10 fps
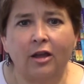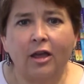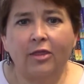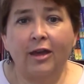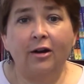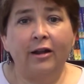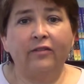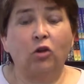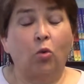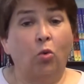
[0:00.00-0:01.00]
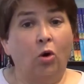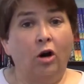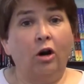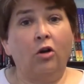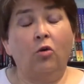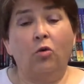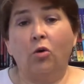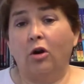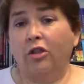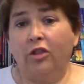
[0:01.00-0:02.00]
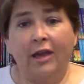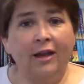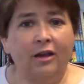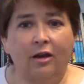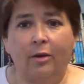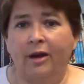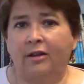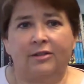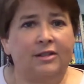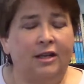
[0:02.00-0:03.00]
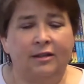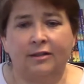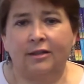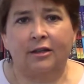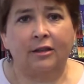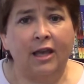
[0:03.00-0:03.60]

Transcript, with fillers: They don't have to work or think about staying seated.